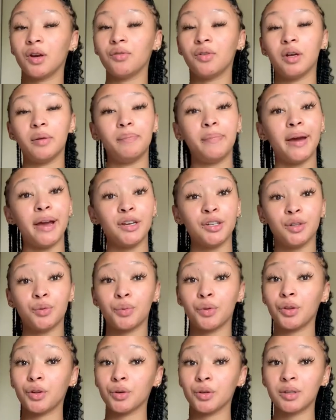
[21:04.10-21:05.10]
very patient
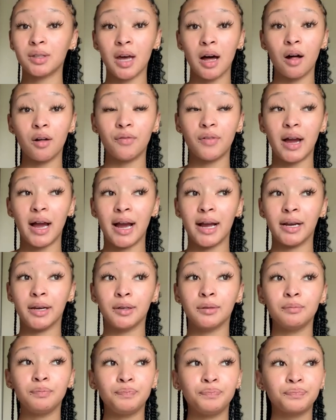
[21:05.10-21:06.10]
with yourself and
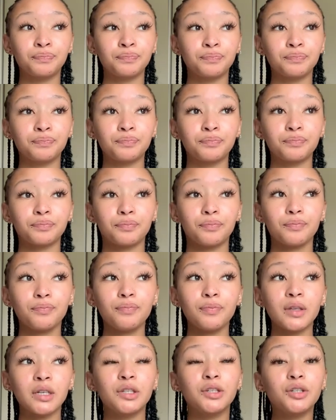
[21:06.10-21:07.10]

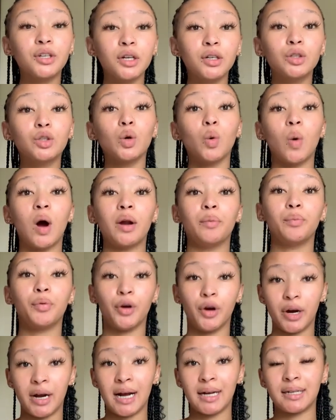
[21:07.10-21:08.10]
stick to one
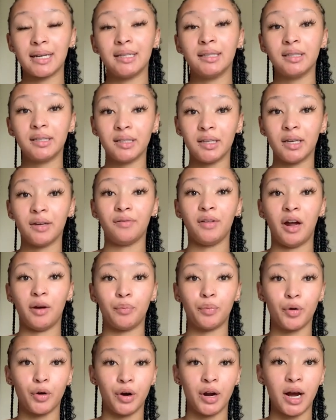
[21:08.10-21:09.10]
product and see if that
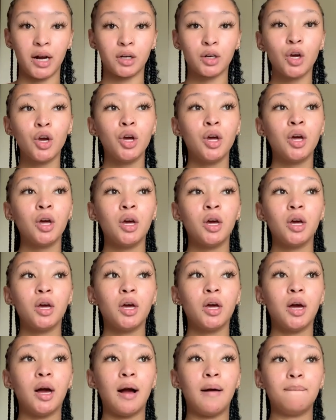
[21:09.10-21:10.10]
product
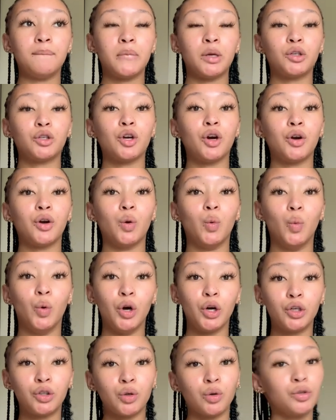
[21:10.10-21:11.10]
is gonna
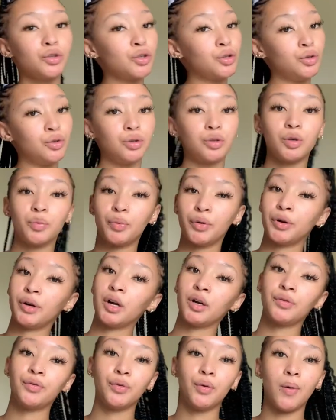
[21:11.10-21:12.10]
work. Don't just use a
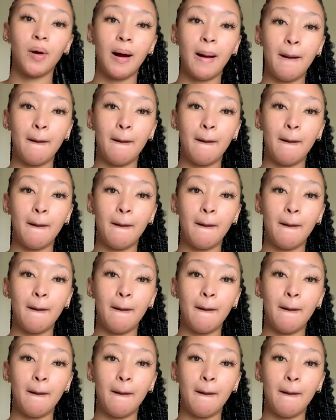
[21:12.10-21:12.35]
product for